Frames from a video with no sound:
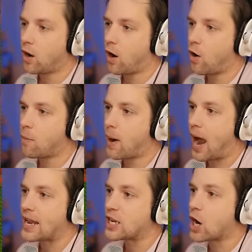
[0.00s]
Oh
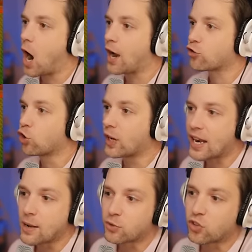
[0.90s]
my gosh, look
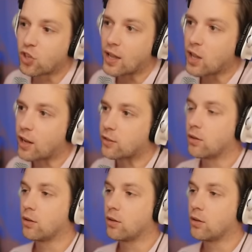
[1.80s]
at him stun lock.